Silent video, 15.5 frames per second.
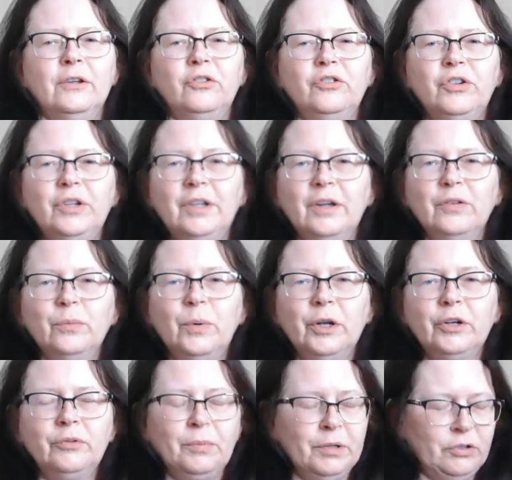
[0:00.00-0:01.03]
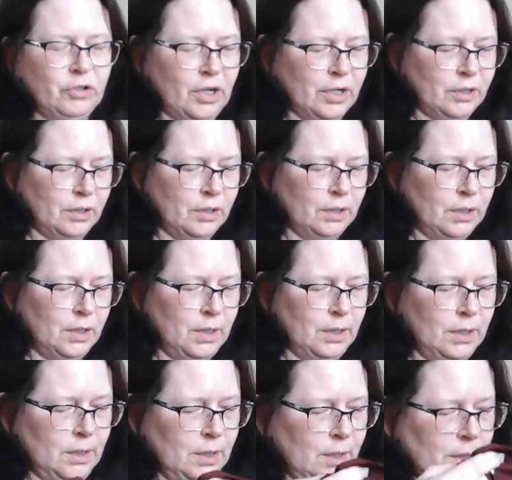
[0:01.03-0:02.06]
and she does watch my channel
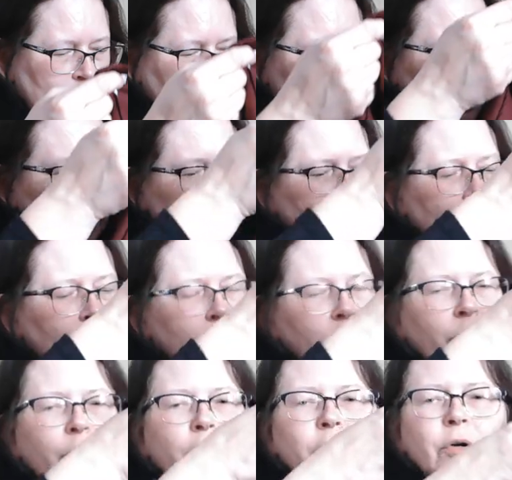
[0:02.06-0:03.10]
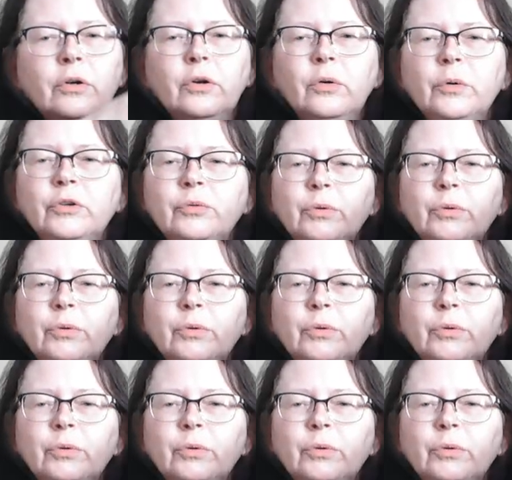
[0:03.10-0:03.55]
and I don't want her to know